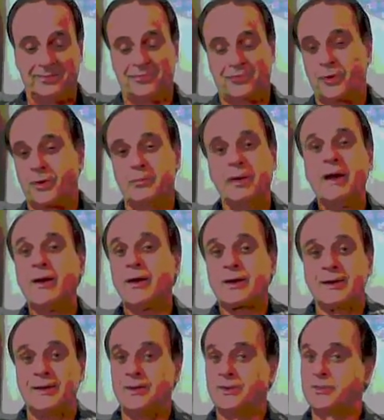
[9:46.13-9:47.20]
for
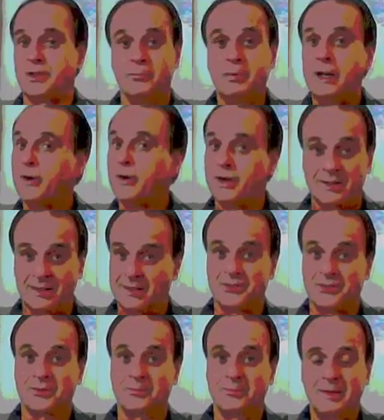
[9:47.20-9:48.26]
America is
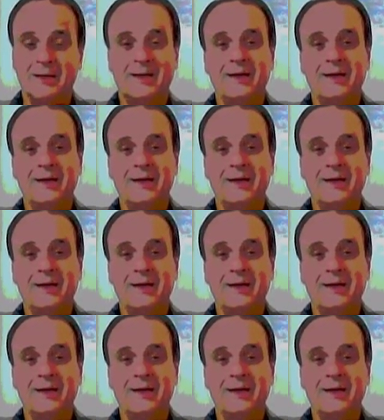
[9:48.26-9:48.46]
imperialism.